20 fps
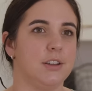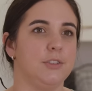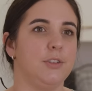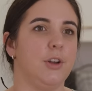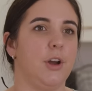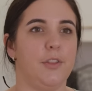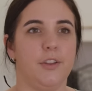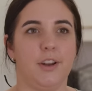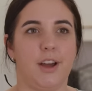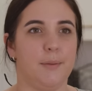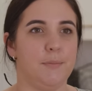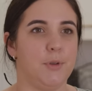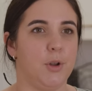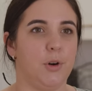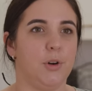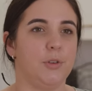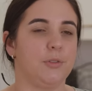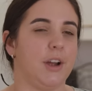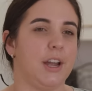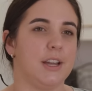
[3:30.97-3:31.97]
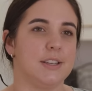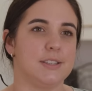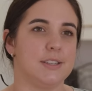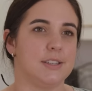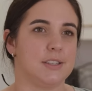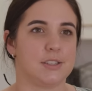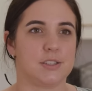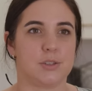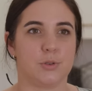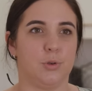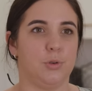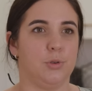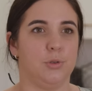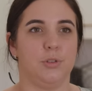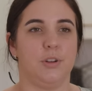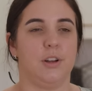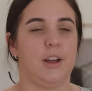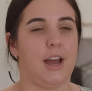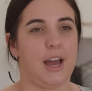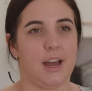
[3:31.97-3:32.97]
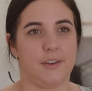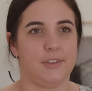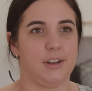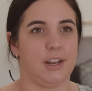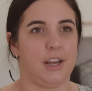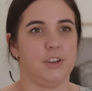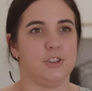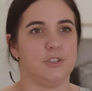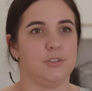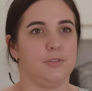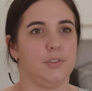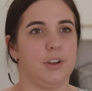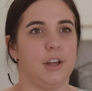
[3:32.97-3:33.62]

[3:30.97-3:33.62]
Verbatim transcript: know that I'm not racist or have an Asian